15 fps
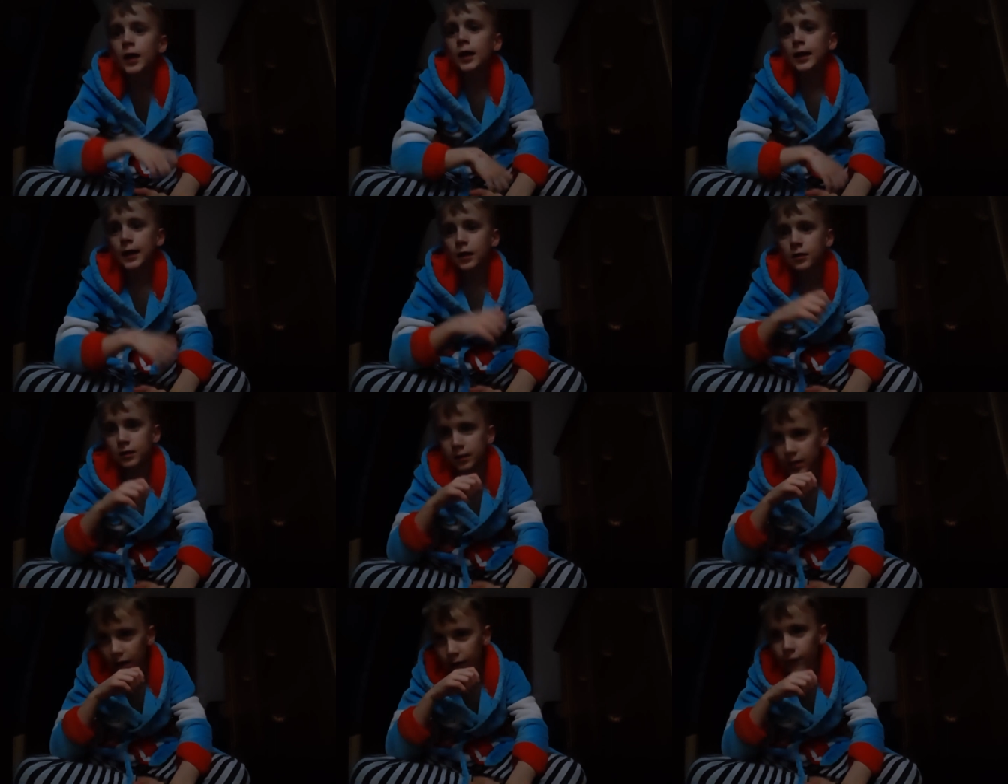He has a
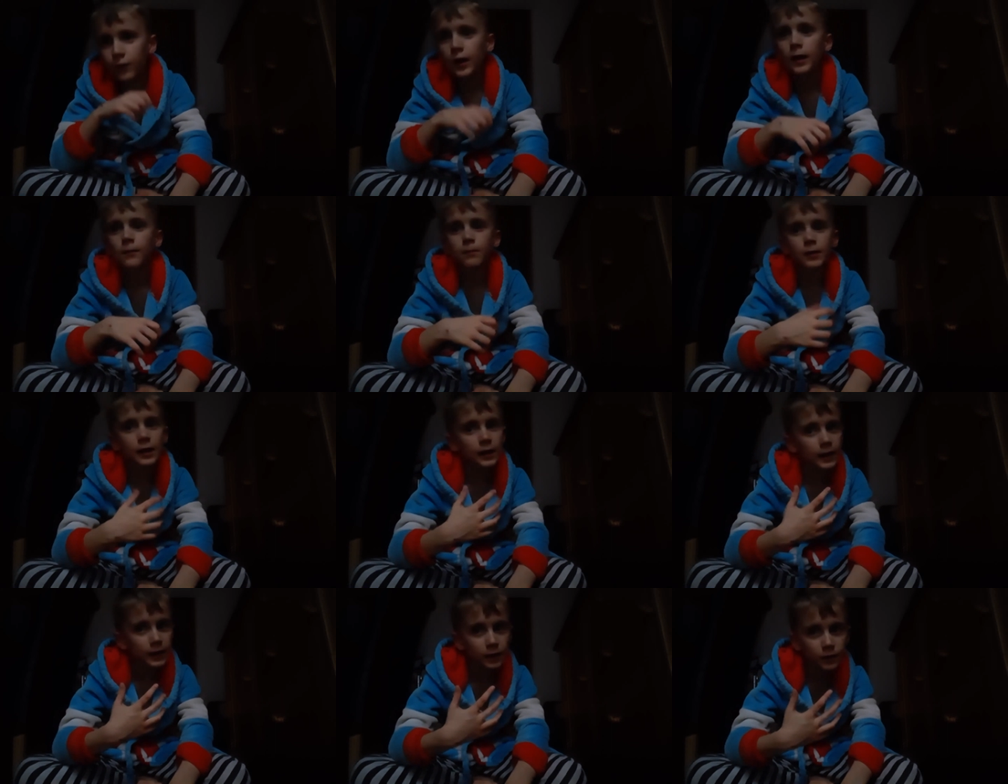teeth like
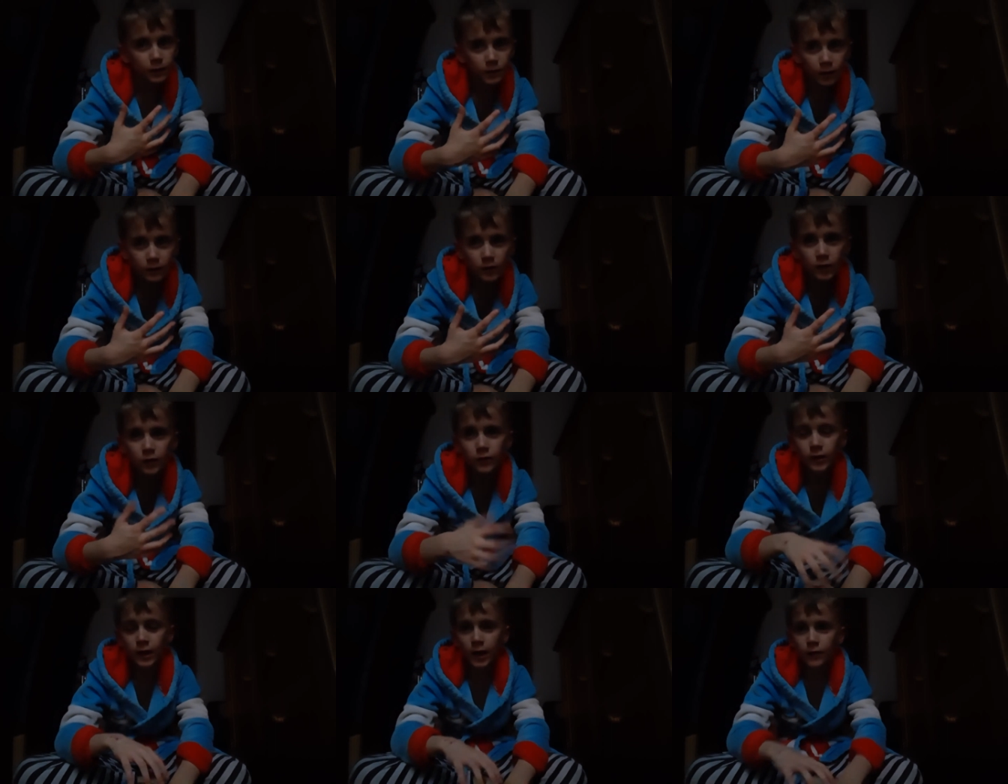me. He doesn't
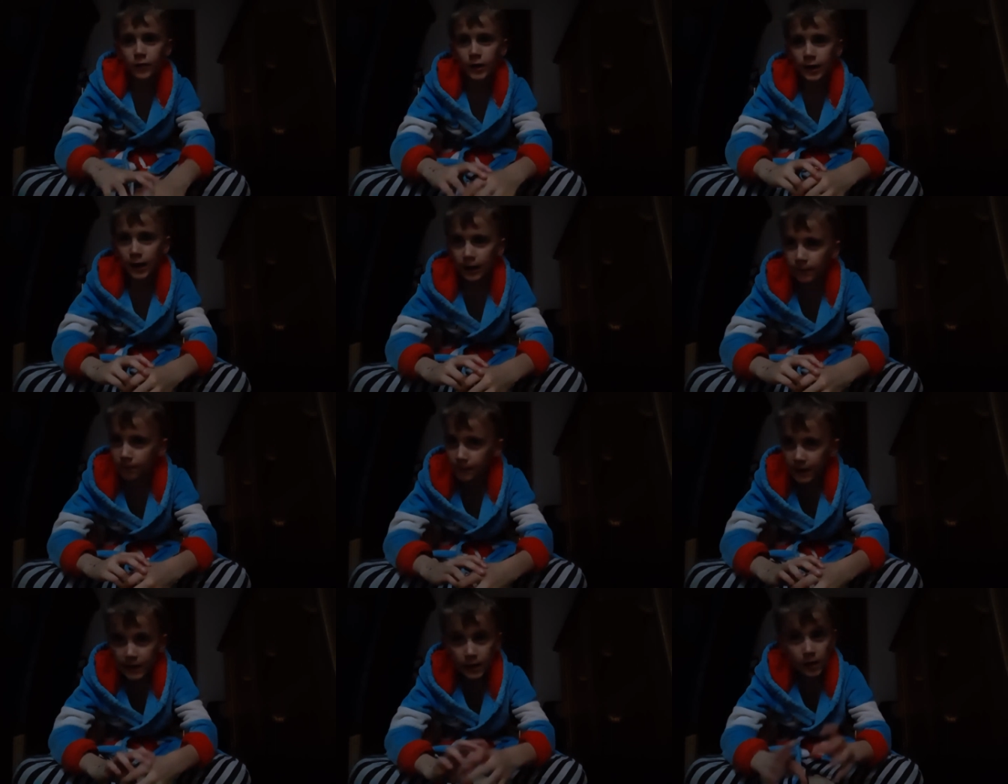even have it like
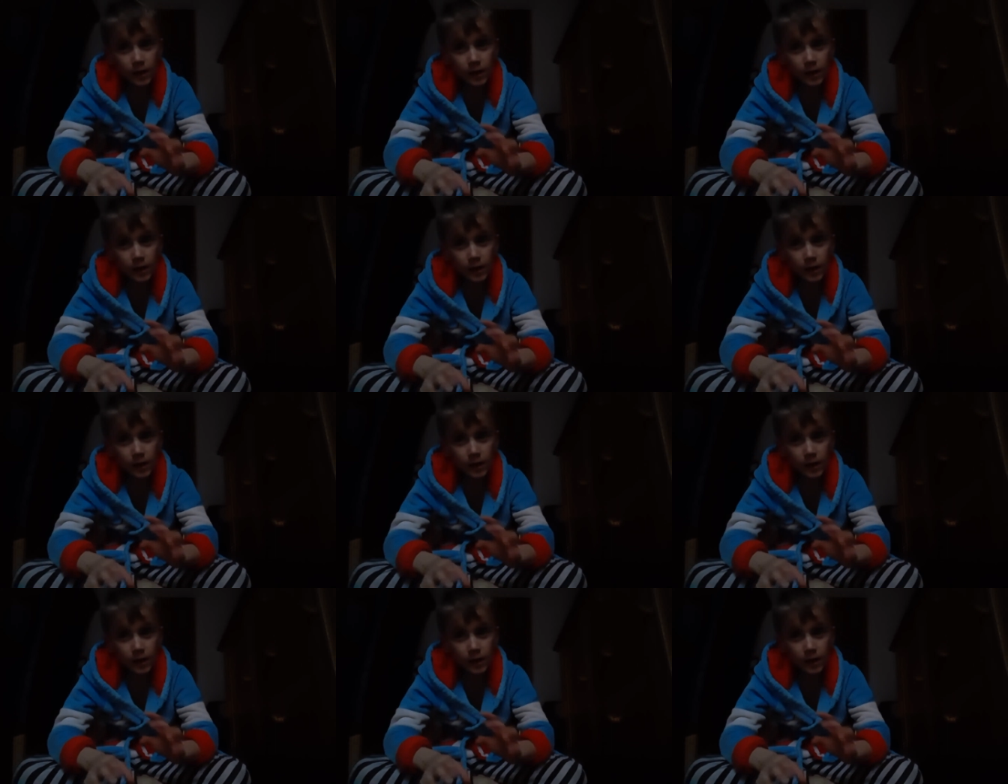me.